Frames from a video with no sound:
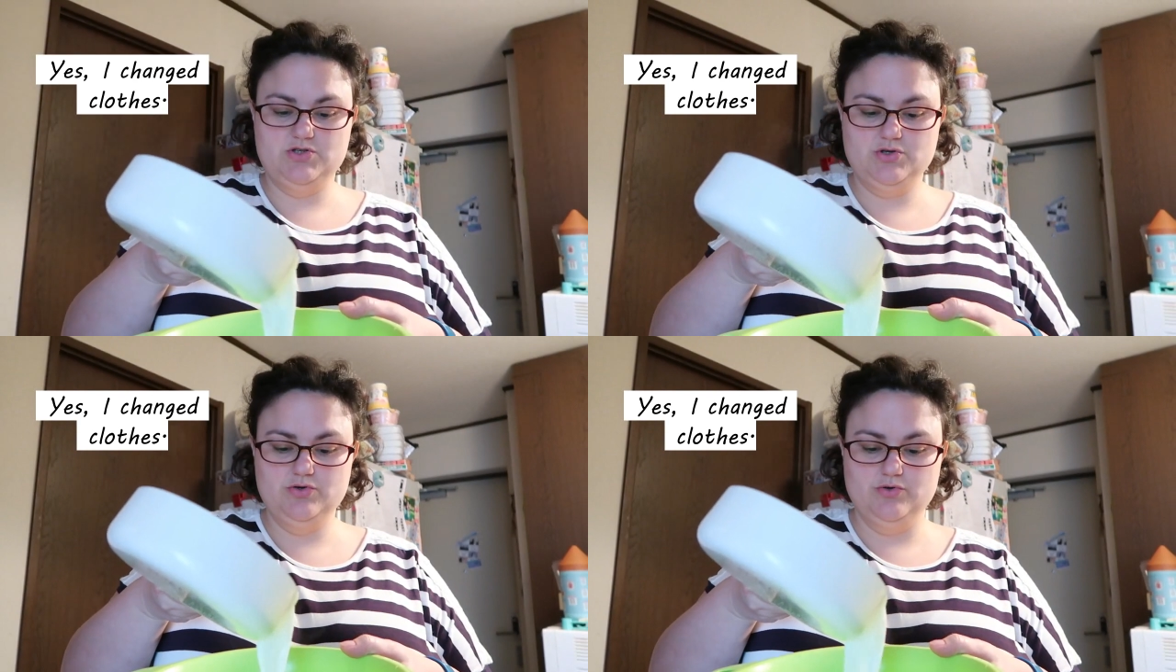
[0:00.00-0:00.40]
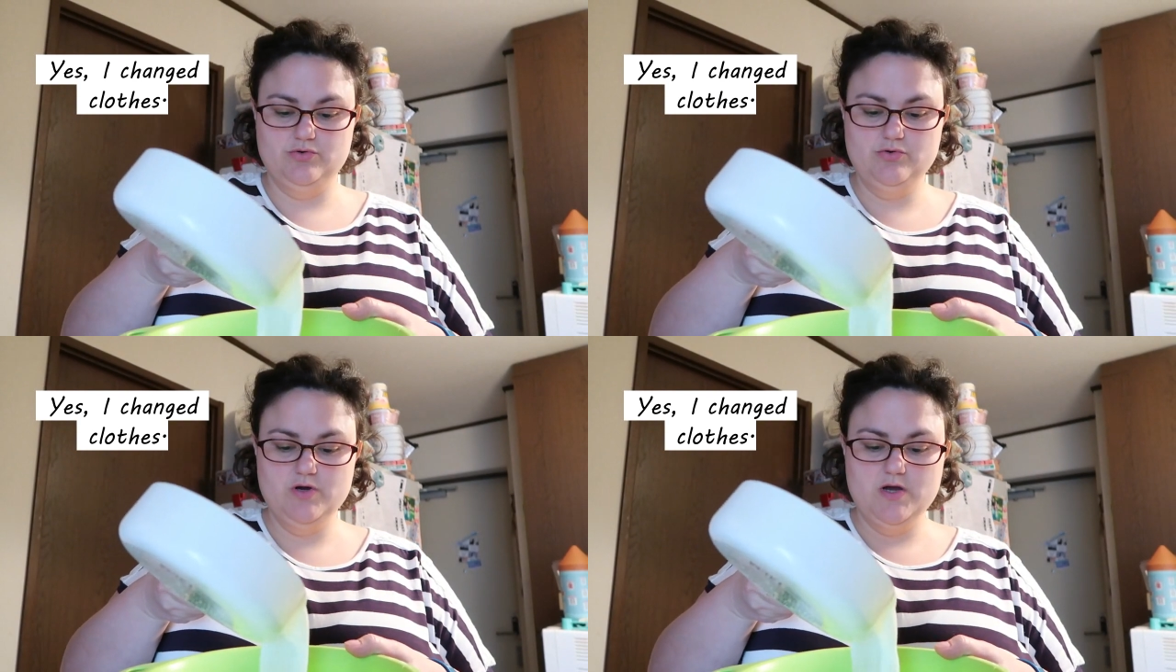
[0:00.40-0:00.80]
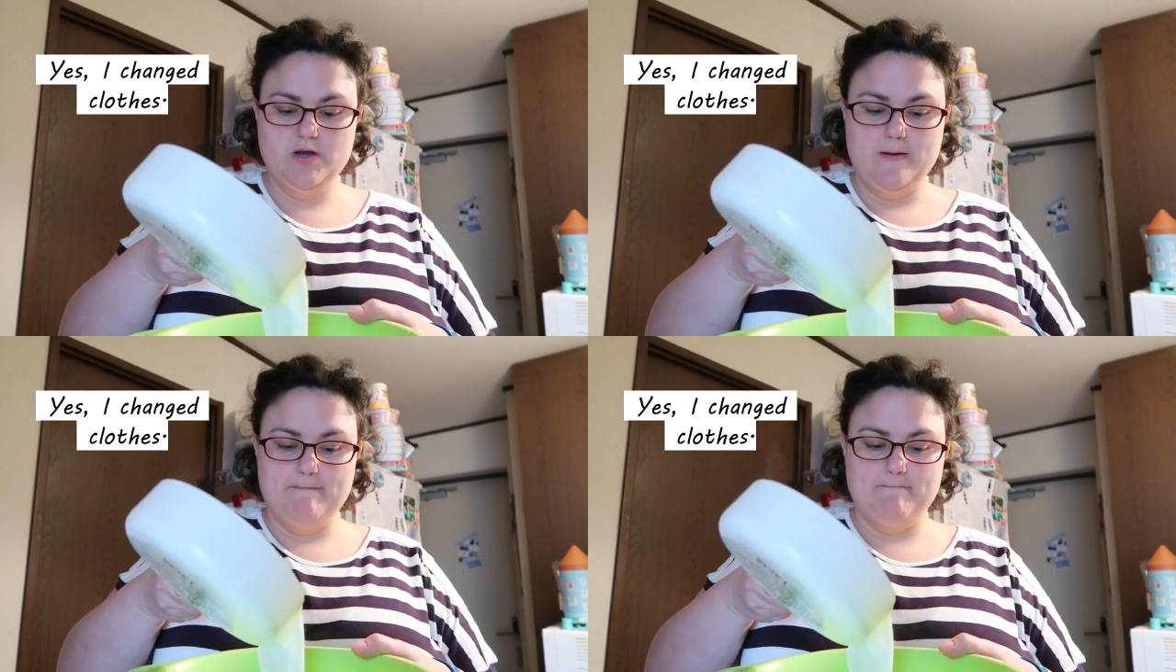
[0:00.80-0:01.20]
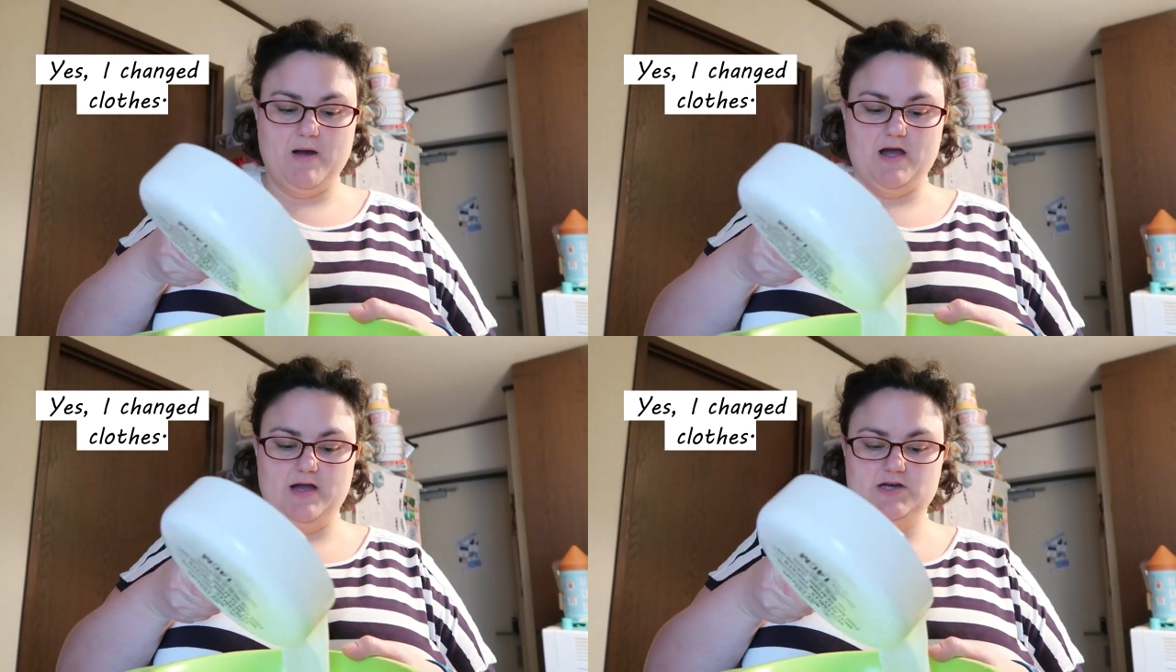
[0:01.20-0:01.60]
to
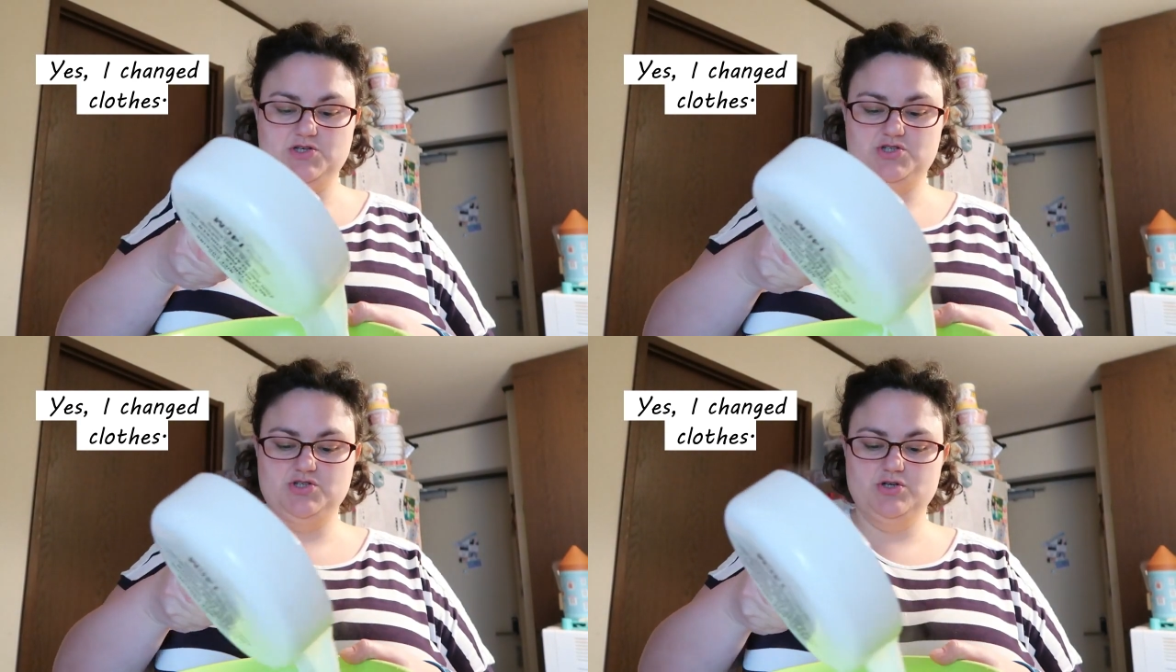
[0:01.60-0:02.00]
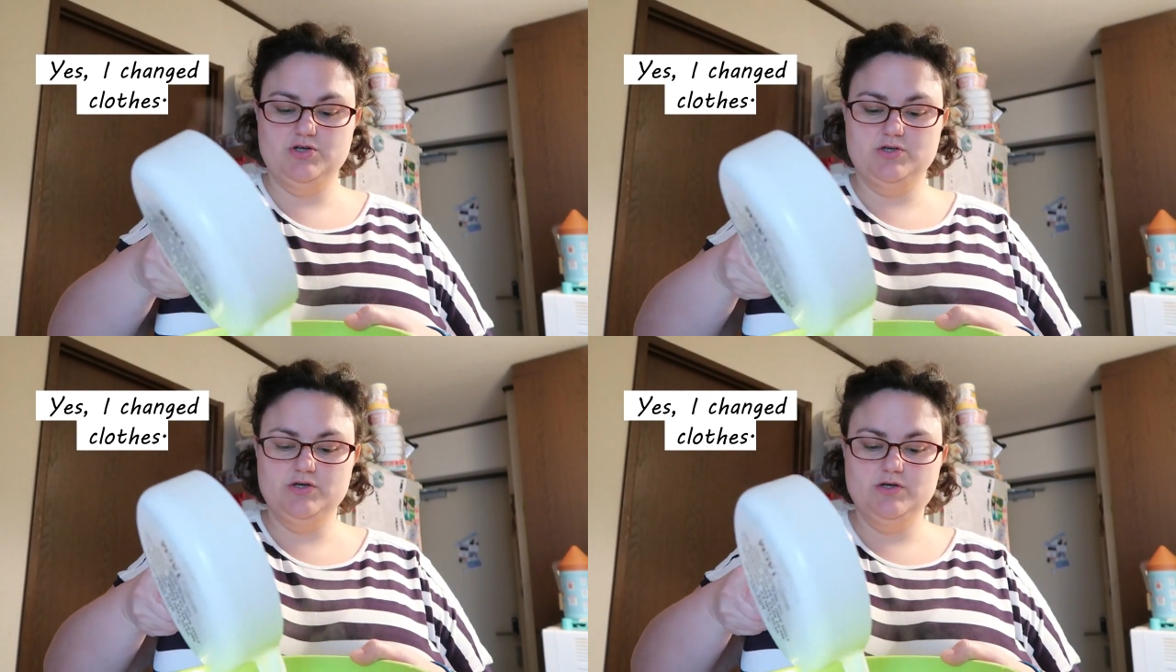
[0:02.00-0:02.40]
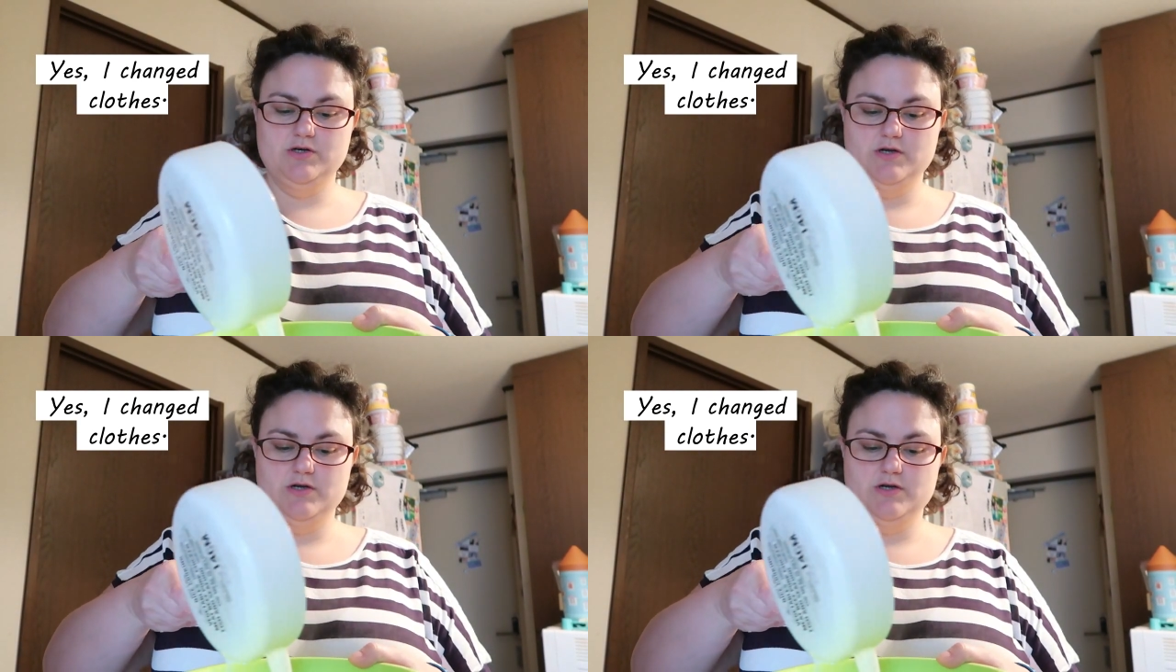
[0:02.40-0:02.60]
my sugar.